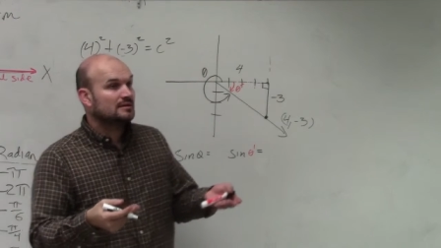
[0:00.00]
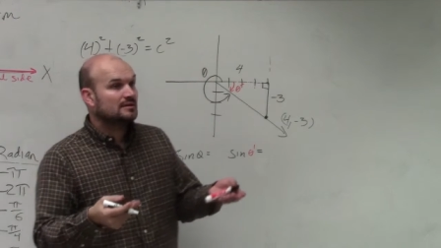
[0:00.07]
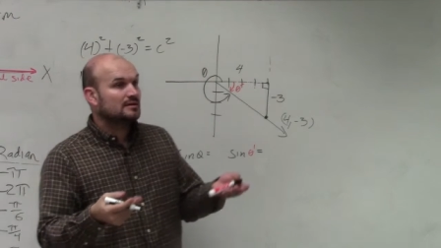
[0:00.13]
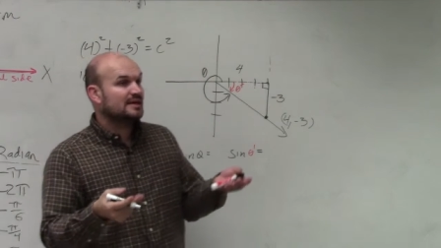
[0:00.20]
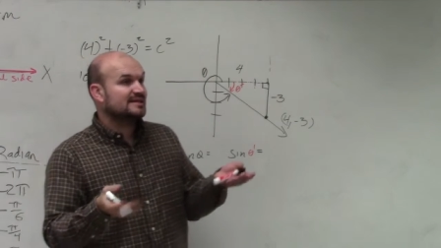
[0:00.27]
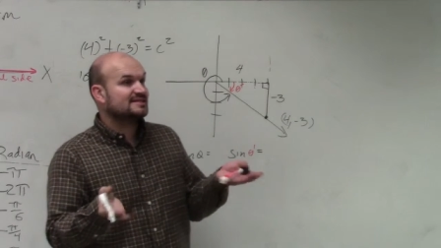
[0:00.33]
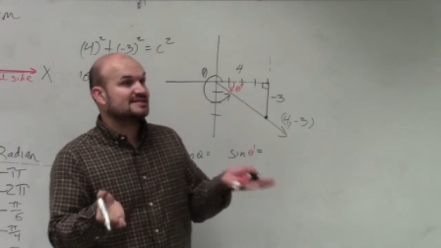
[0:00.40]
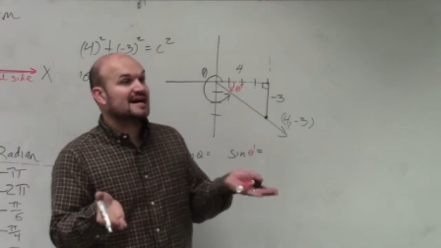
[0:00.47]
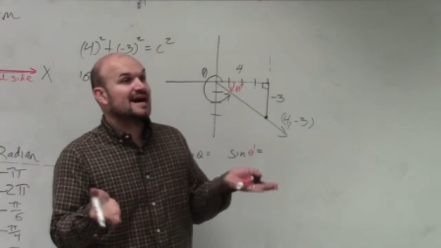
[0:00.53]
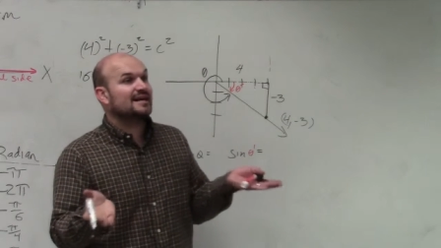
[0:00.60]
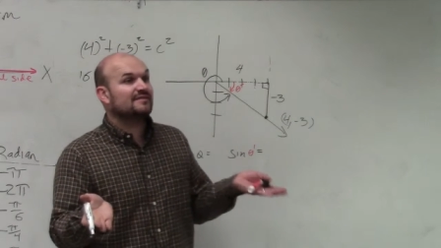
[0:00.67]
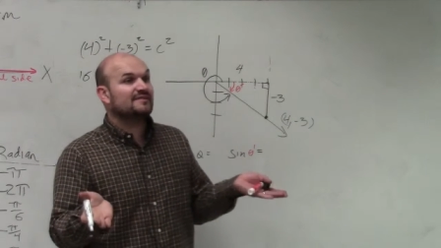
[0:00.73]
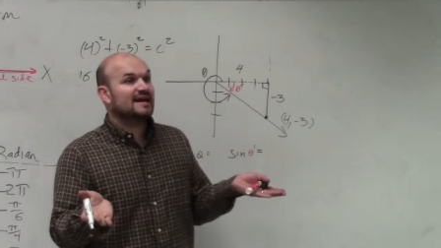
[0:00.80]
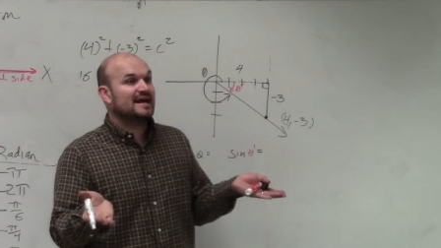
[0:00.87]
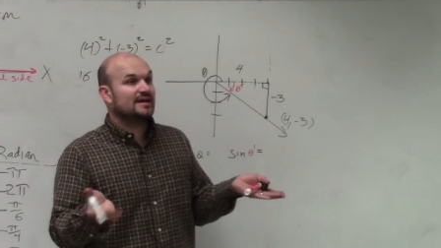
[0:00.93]
like sine
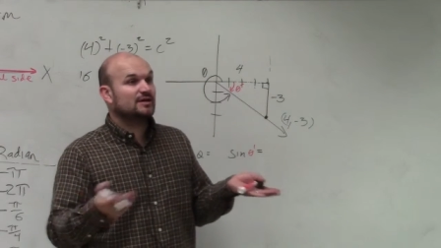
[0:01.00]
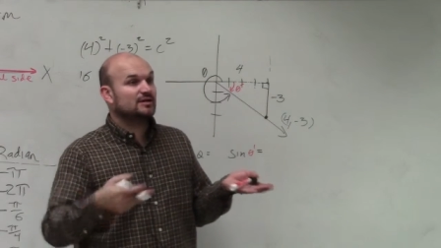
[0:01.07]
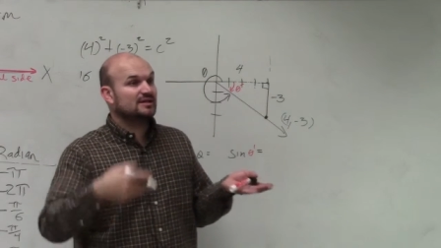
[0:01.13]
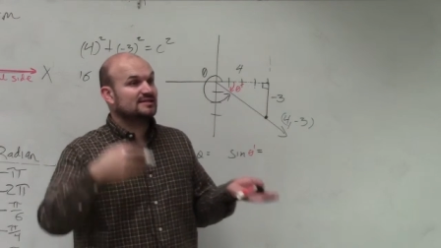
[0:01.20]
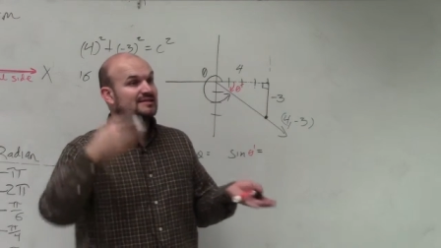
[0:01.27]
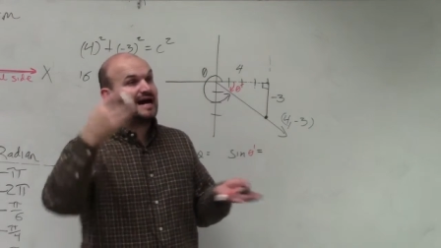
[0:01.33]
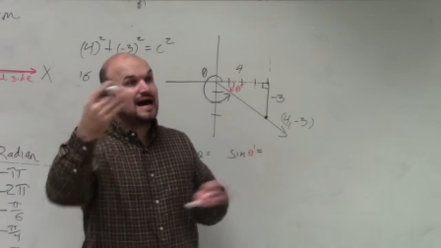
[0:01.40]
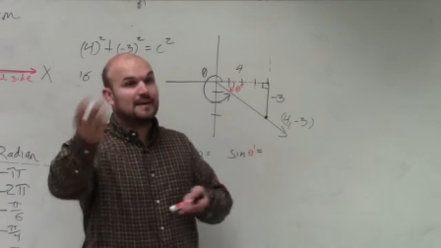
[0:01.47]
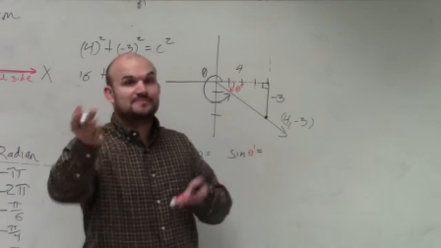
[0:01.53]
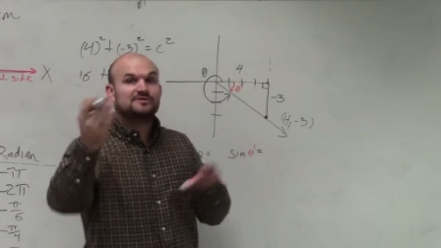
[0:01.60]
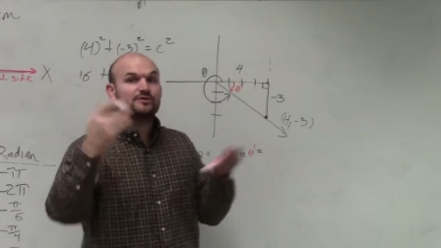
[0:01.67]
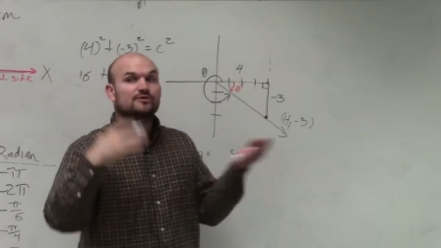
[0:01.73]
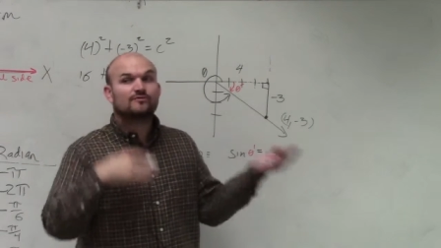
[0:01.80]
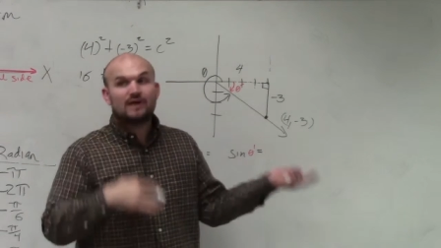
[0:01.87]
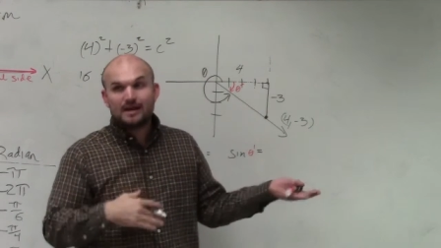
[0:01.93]
of an angle is
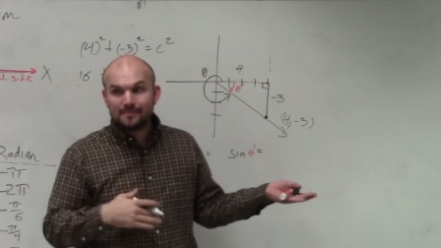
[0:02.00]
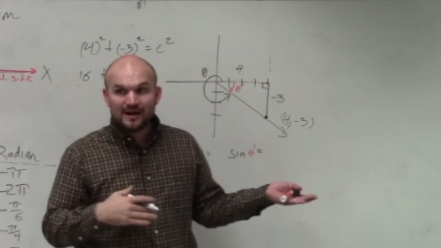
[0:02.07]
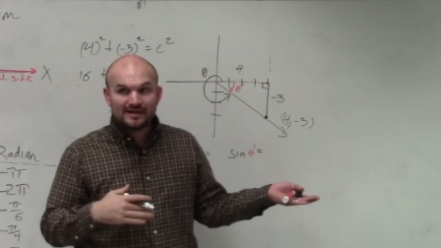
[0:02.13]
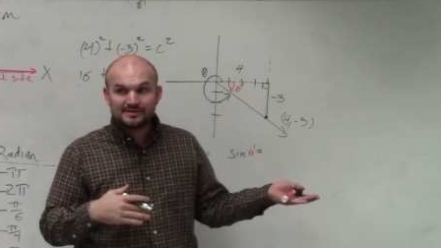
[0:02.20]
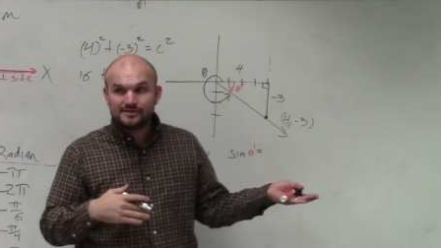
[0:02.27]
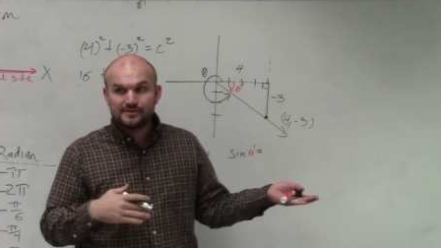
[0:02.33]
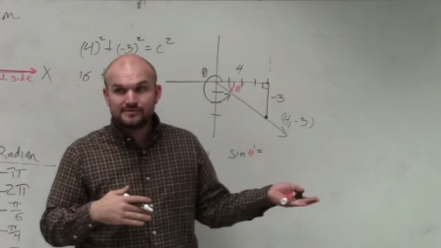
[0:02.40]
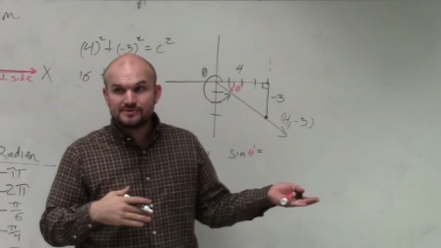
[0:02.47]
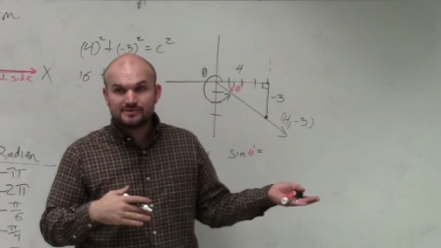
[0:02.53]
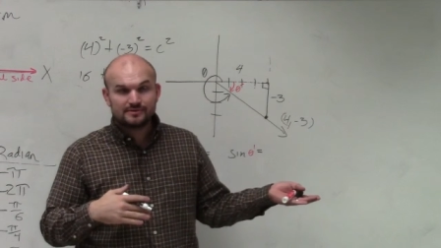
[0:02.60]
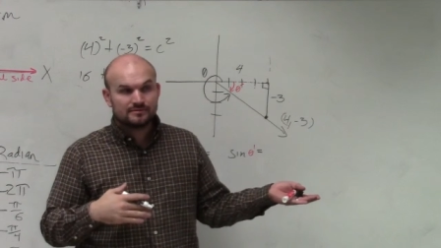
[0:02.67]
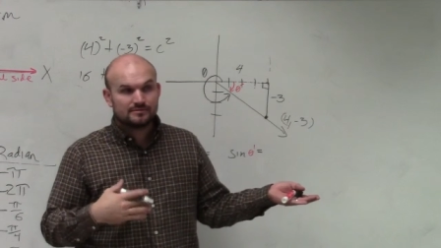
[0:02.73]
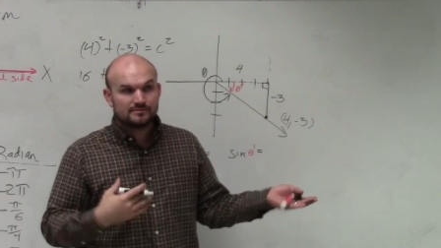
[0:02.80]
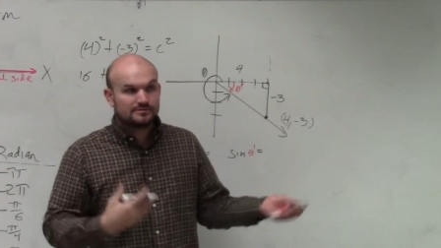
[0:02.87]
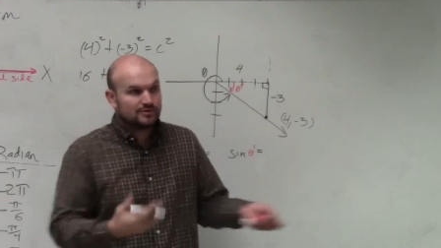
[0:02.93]
opposite over hypotenuse.
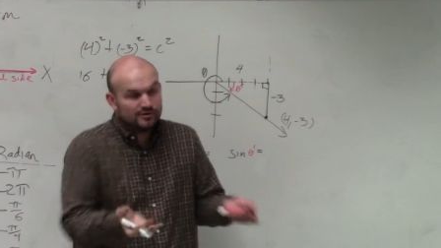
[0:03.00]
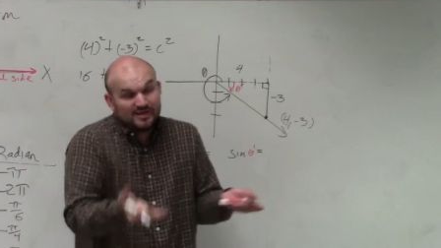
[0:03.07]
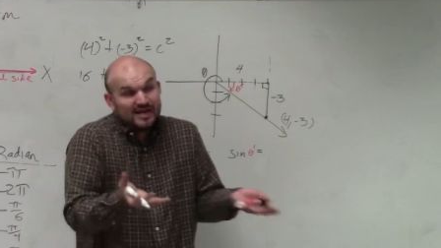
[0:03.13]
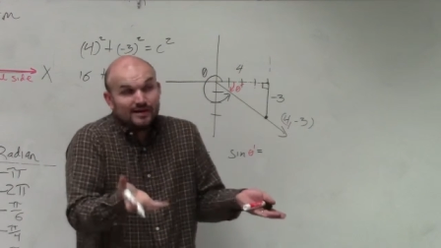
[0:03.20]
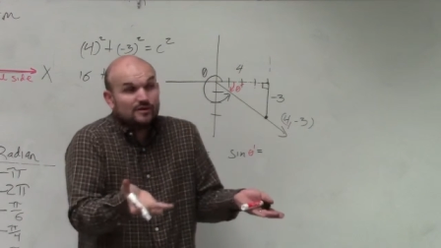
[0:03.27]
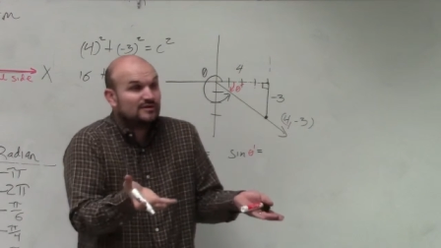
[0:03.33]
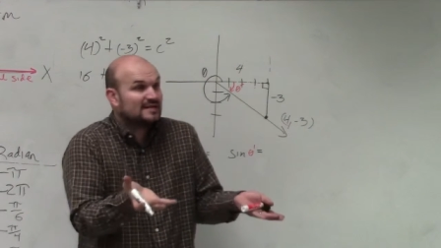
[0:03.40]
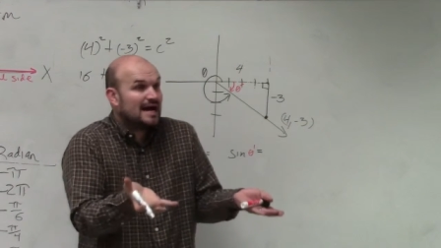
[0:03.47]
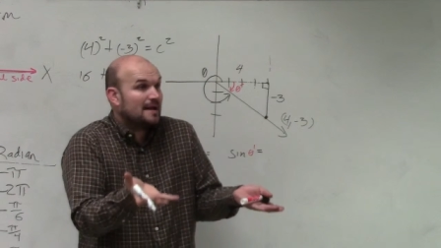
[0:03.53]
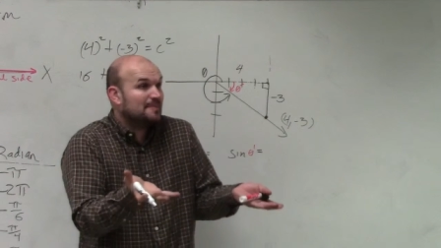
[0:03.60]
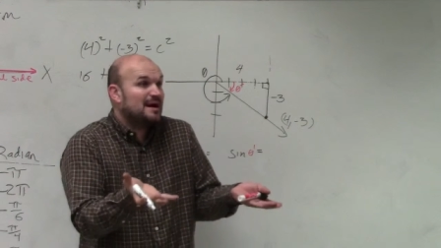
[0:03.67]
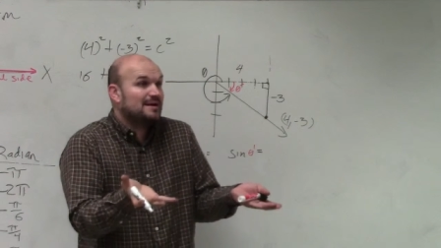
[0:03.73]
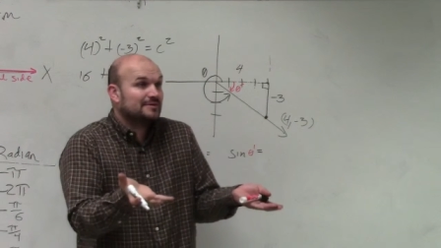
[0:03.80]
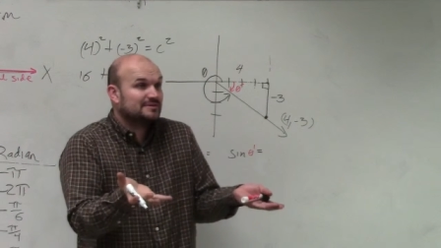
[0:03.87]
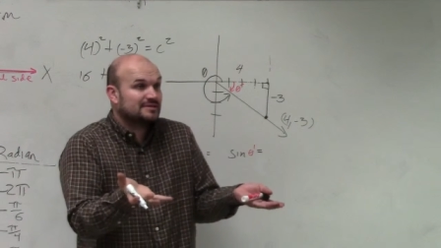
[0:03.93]
So you got to know what the
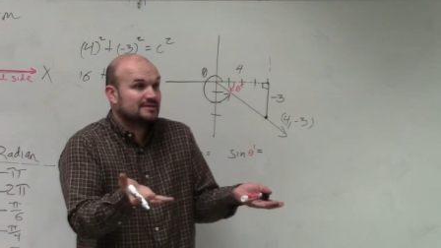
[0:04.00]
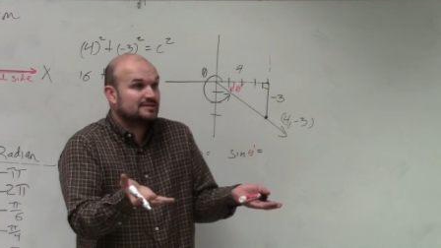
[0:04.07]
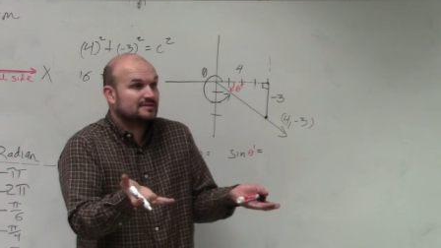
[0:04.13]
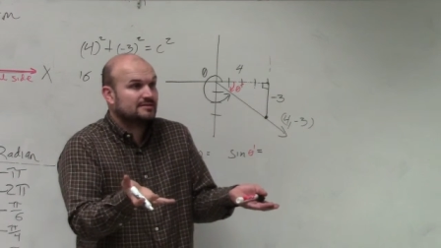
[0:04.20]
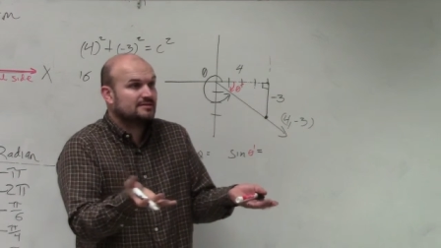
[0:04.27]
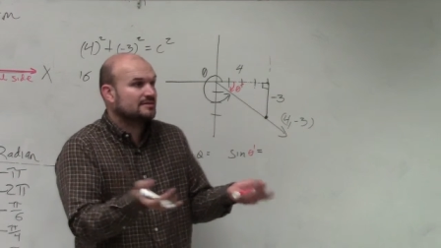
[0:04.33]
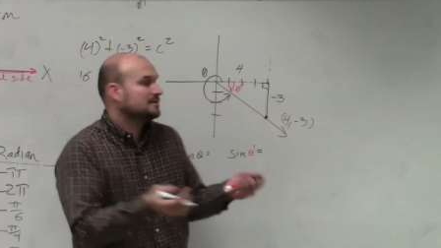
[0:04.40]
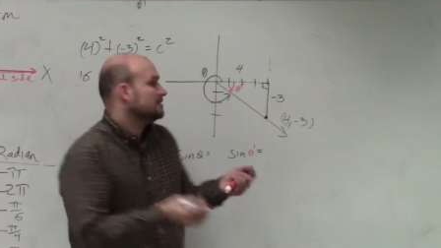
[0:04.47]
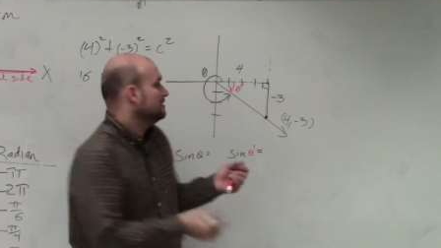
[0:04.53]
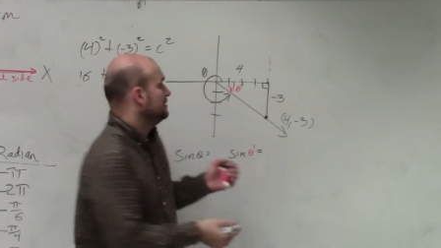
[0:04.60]
hypotenuse is, okay.